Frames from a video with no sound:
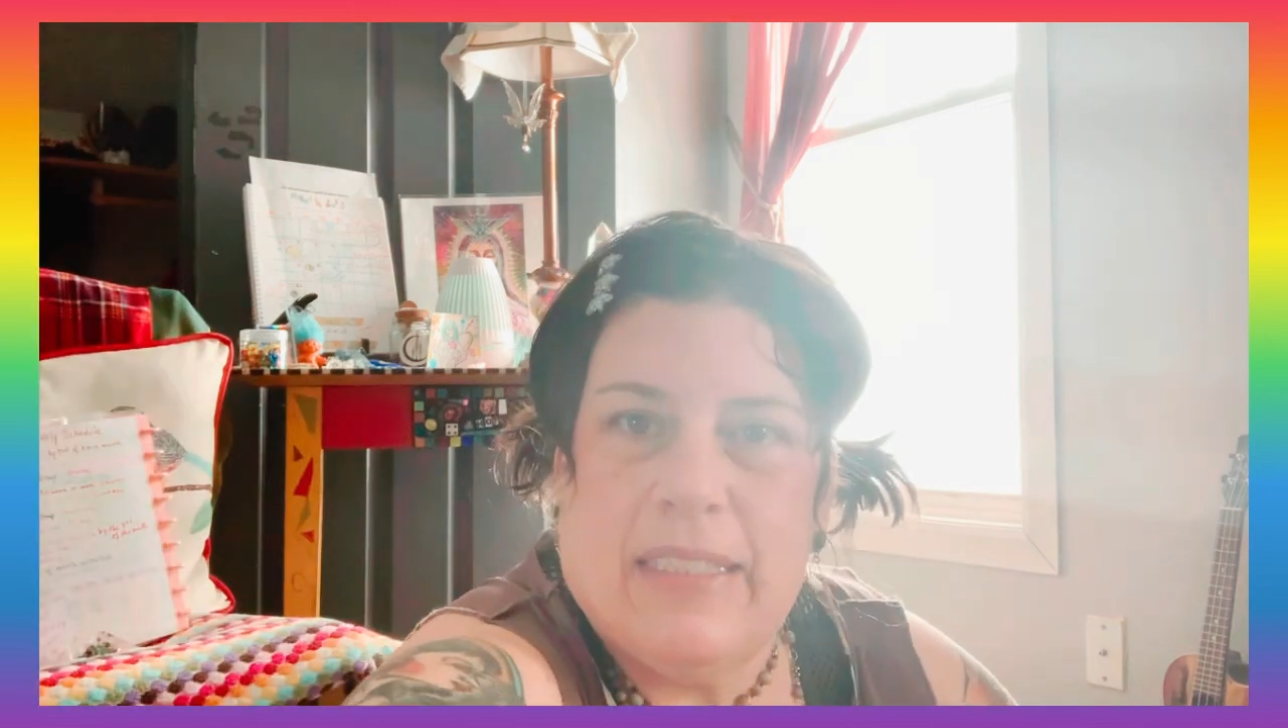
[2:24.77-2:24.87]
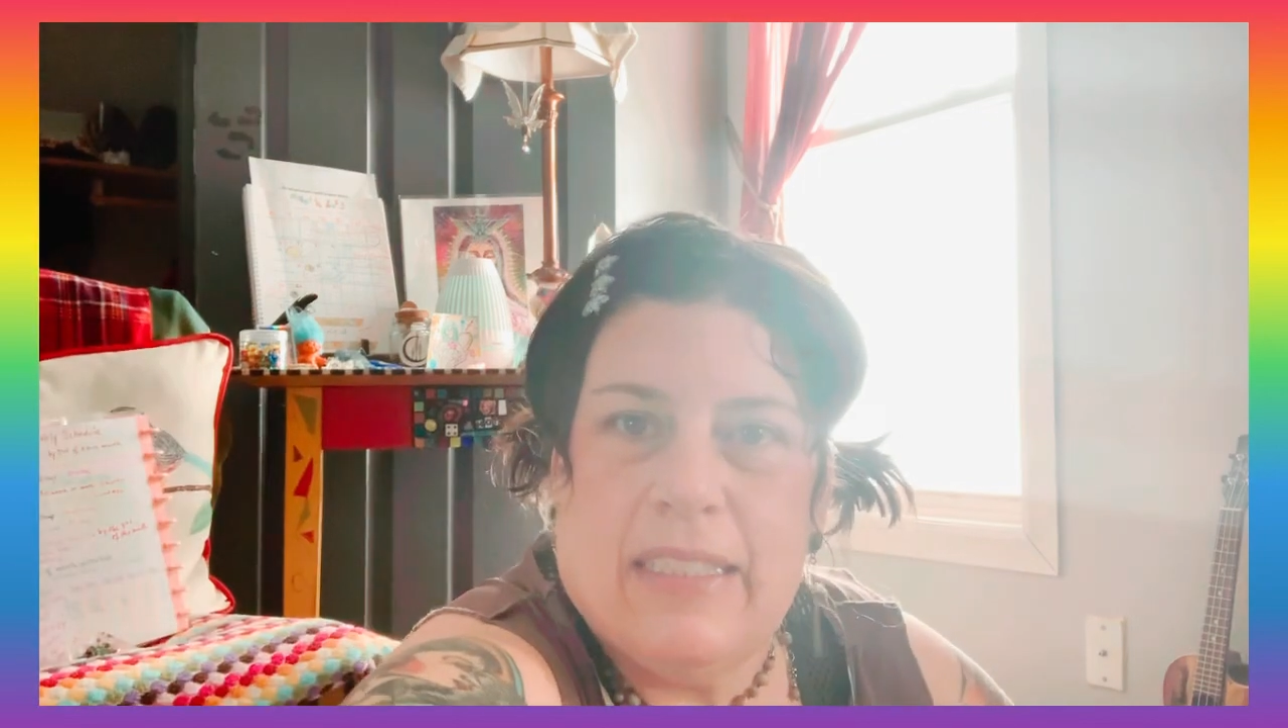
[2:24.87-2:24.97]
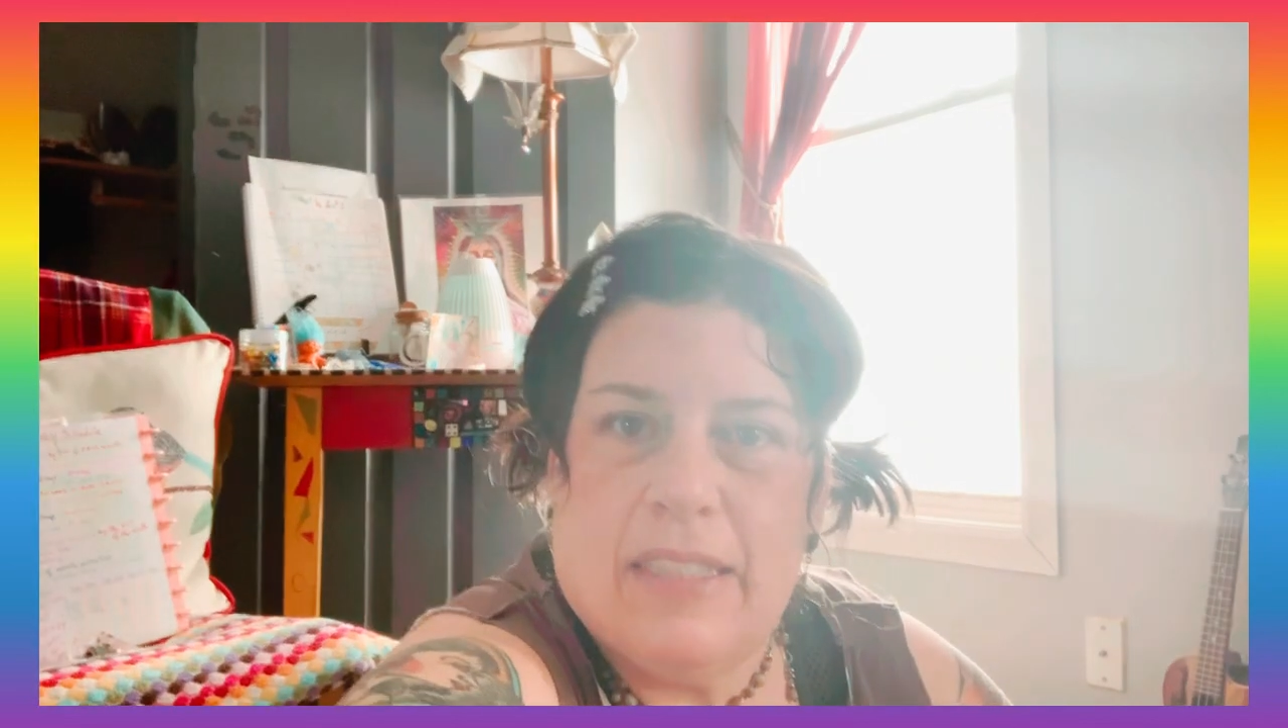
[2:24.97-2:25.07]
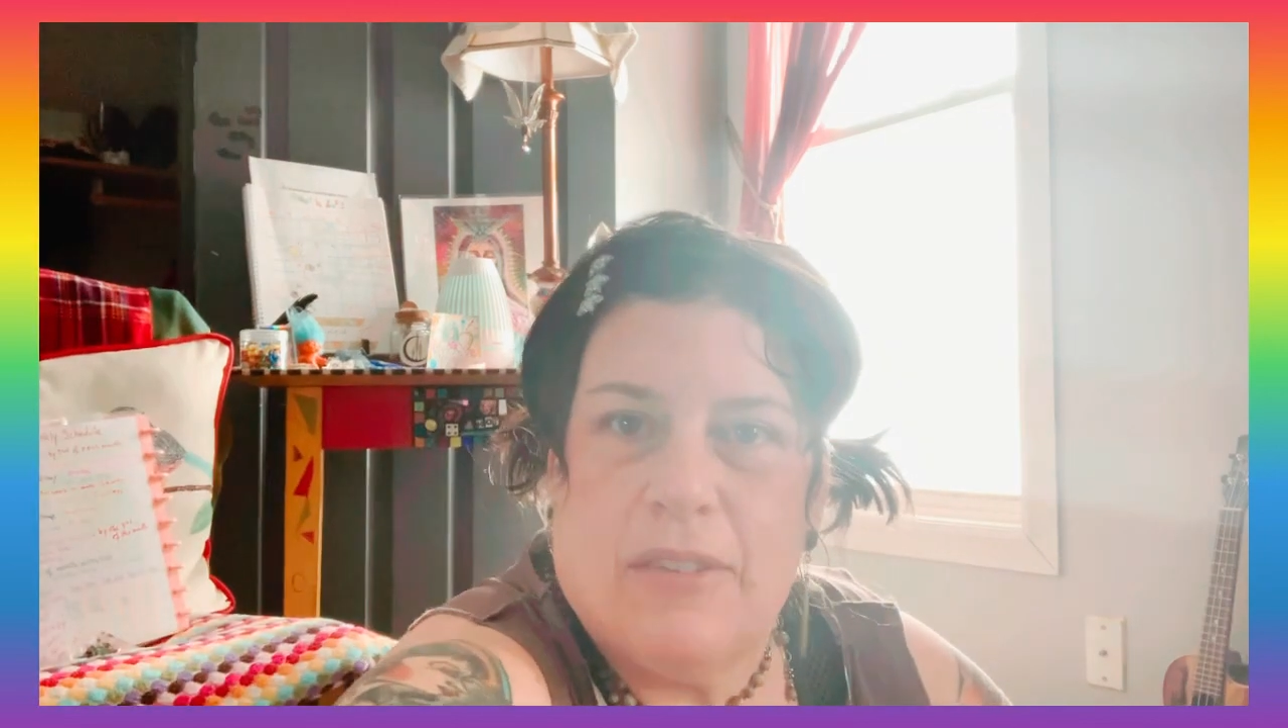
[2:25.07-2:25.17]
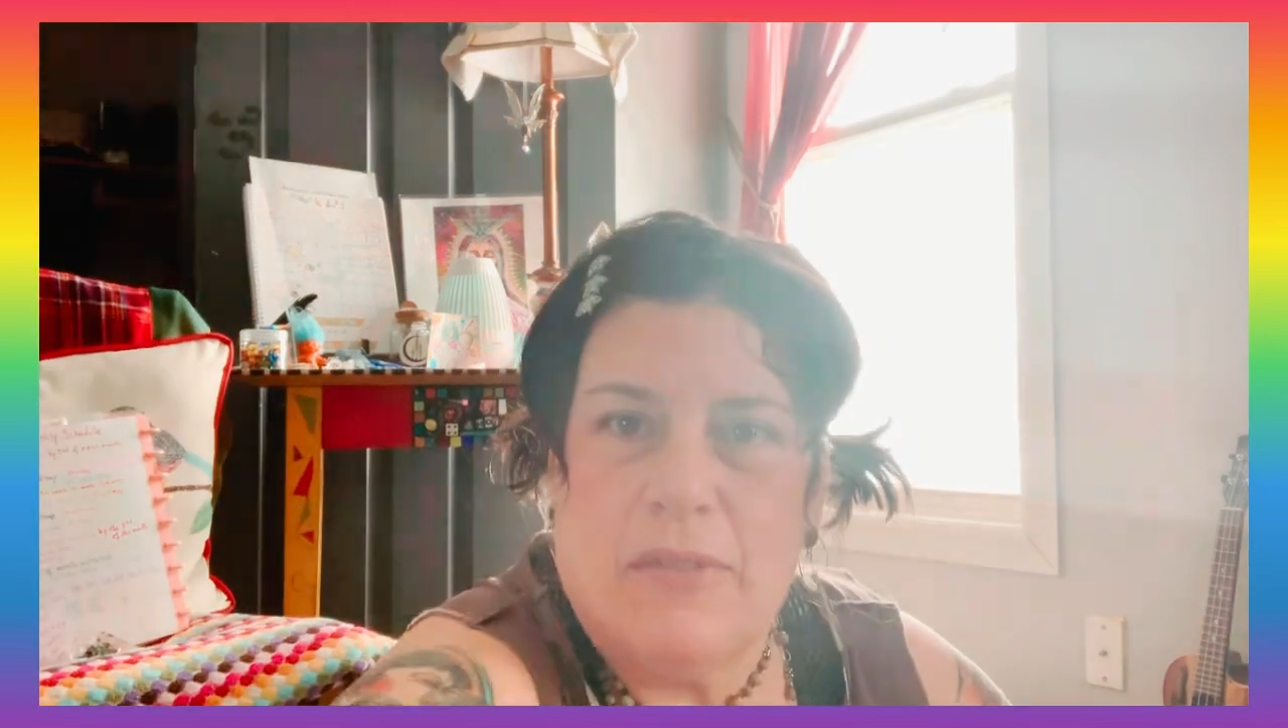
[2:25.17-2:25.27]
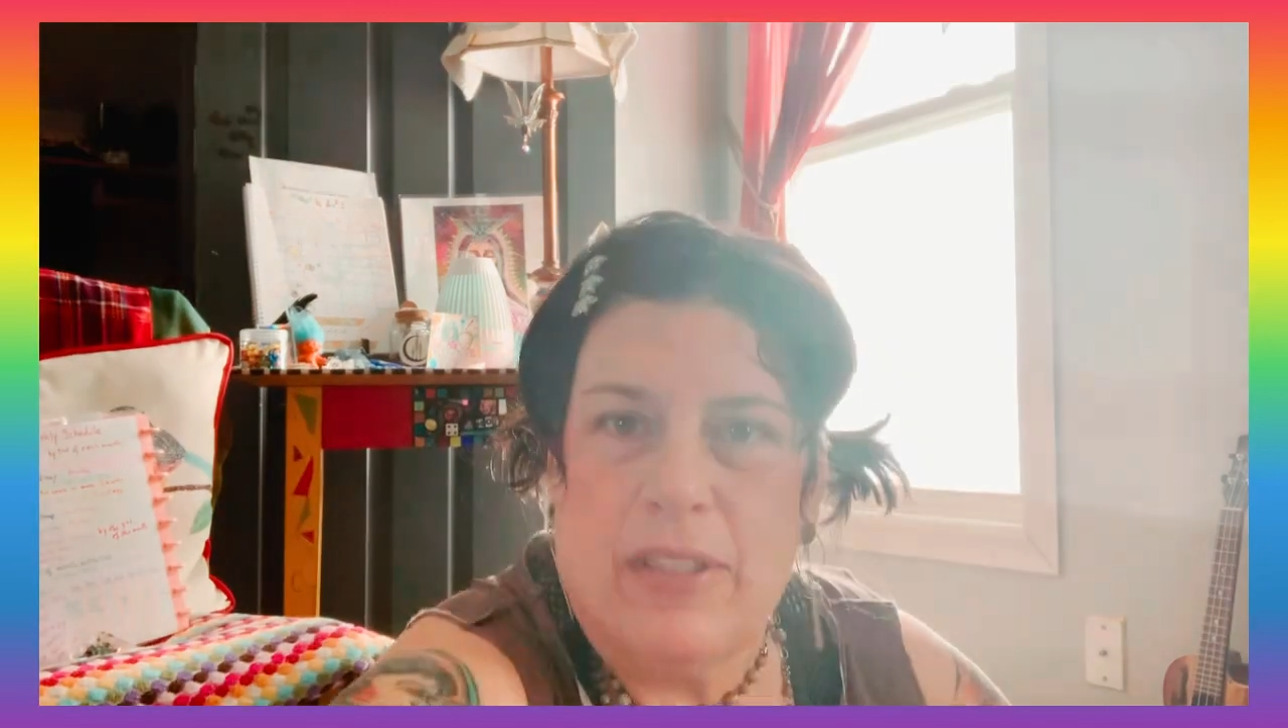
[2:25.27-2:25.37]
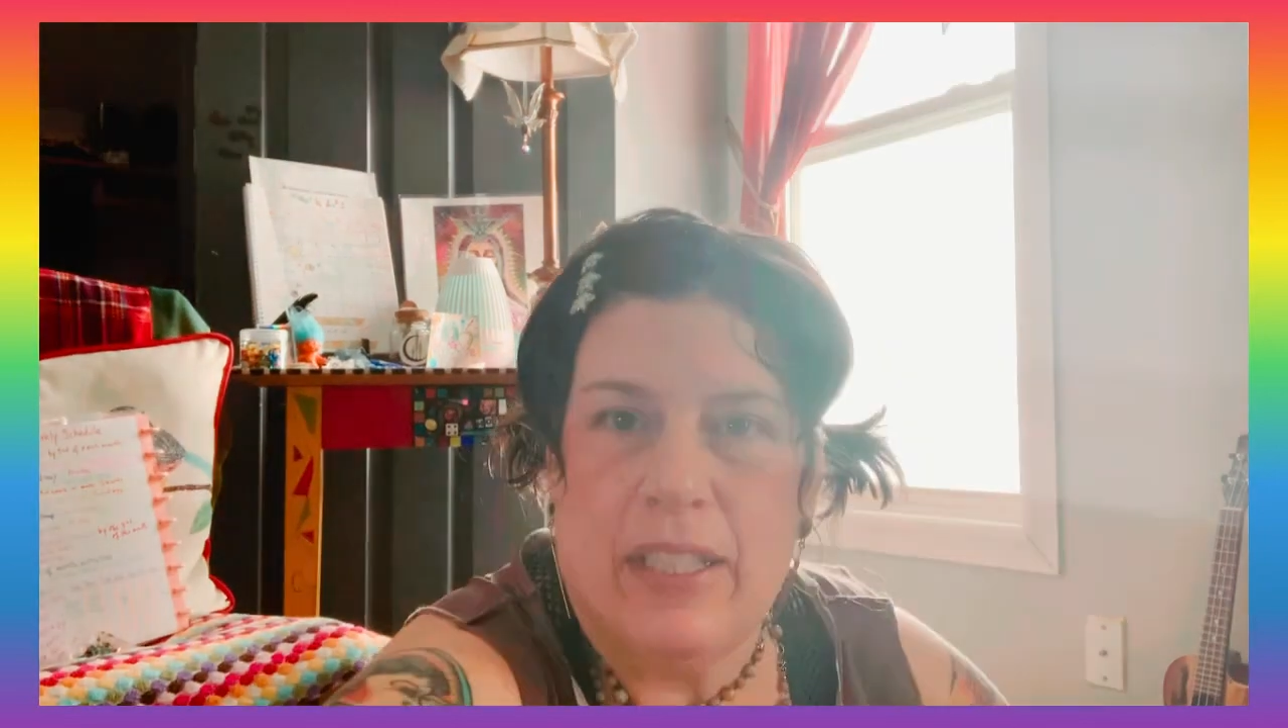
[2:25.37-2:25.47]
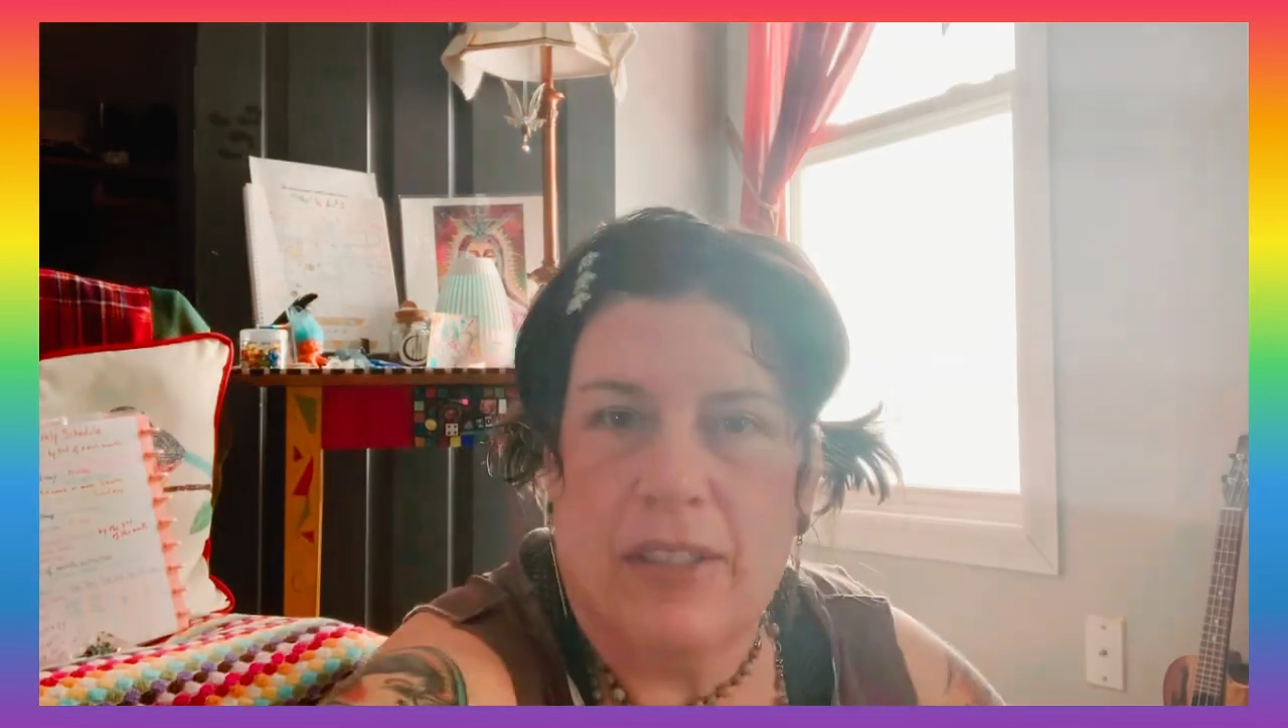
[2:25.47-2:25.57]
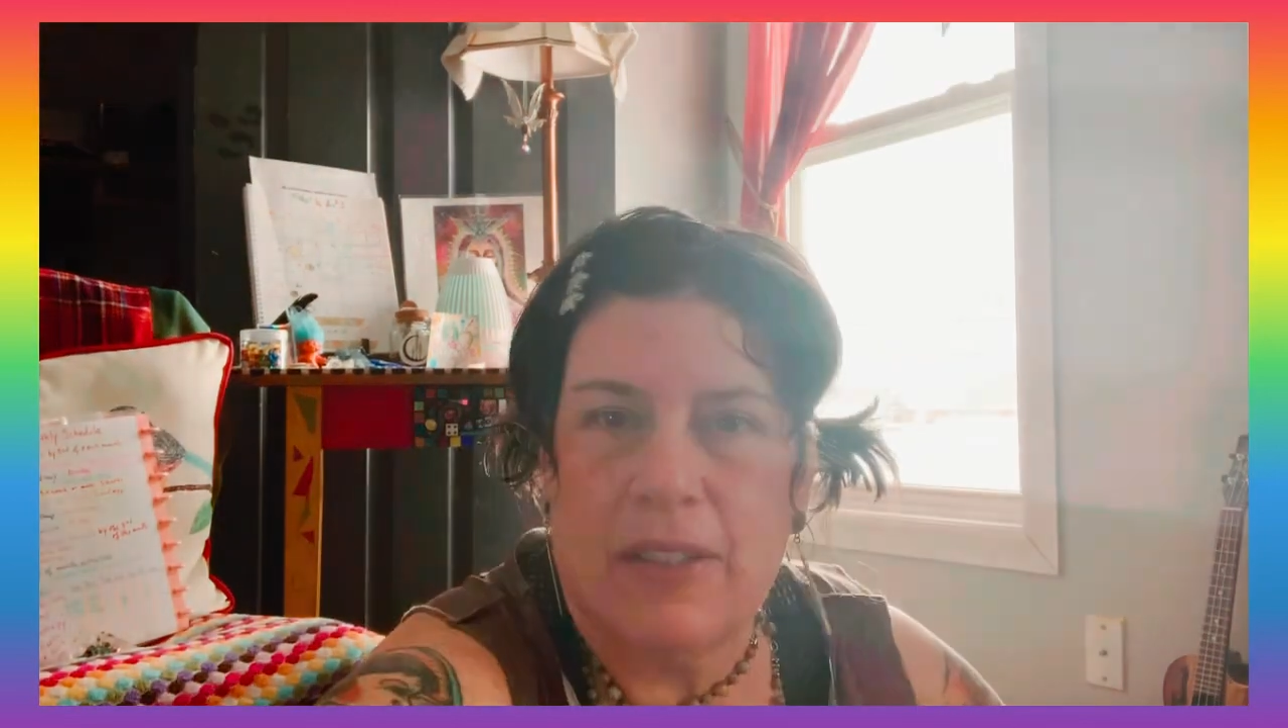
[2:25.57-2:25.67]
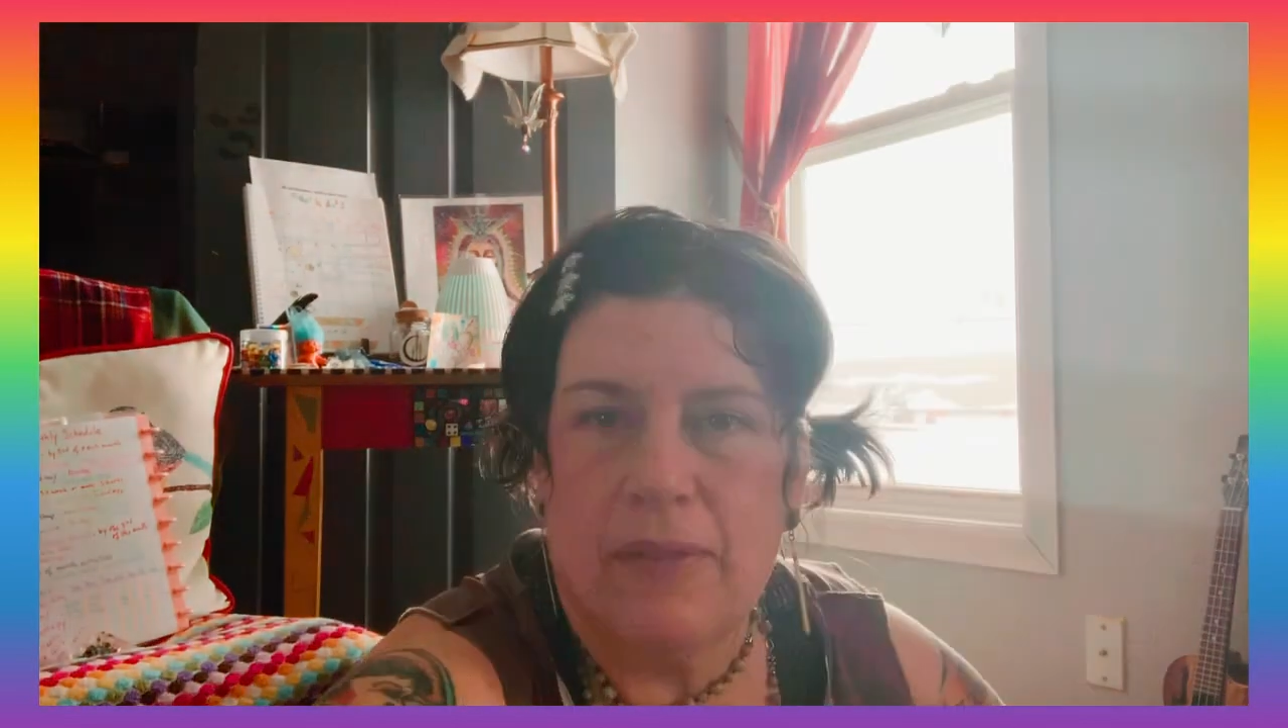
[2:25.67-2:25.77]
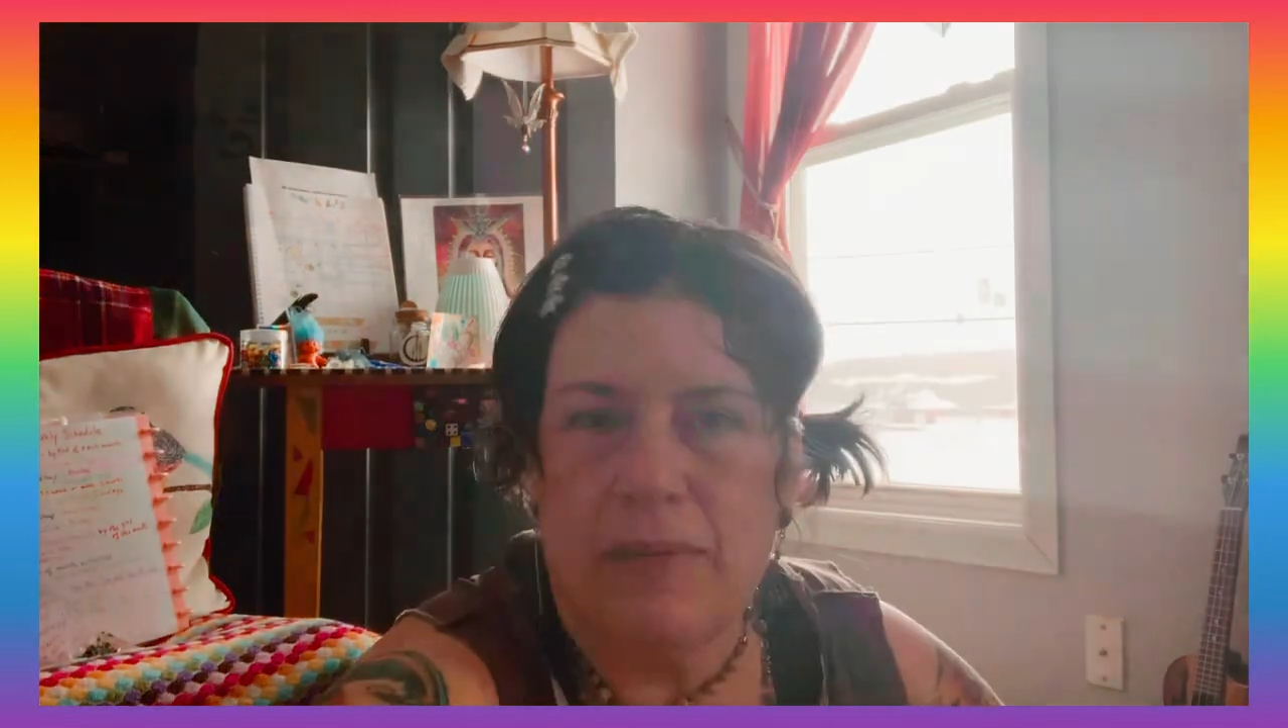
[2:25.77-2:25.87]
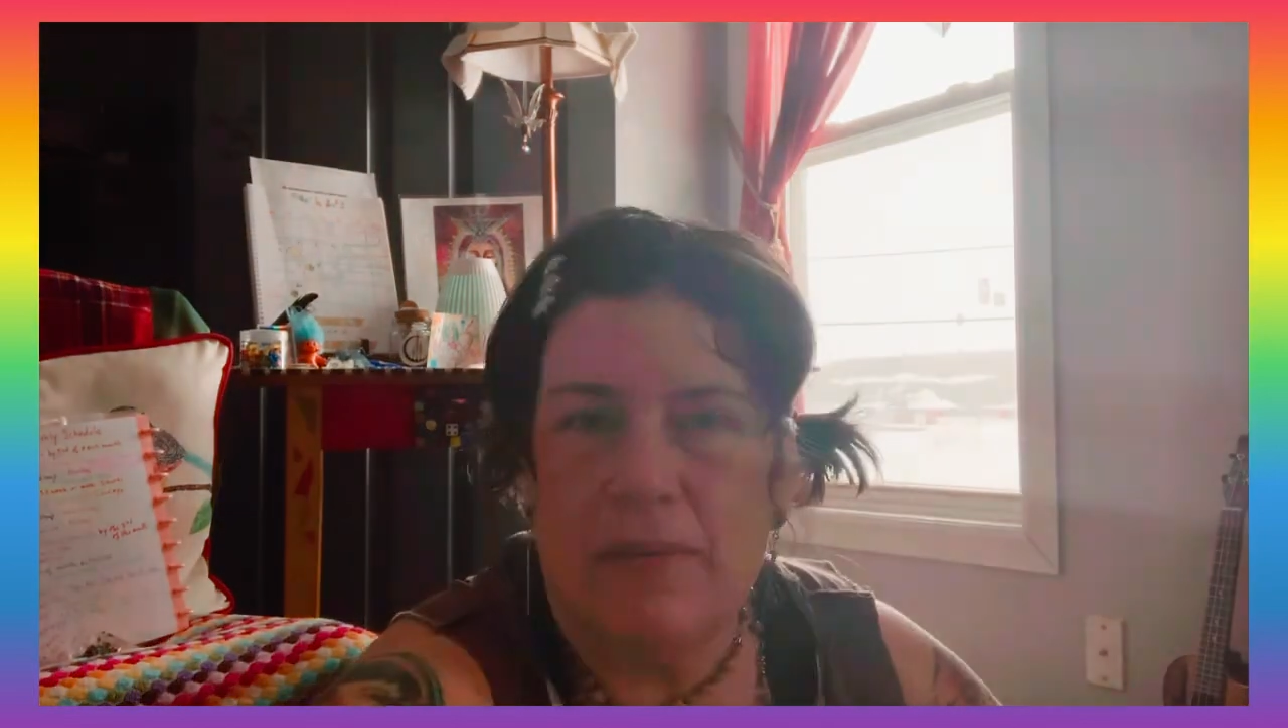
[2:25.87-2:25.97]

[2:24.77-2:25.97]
see it over here.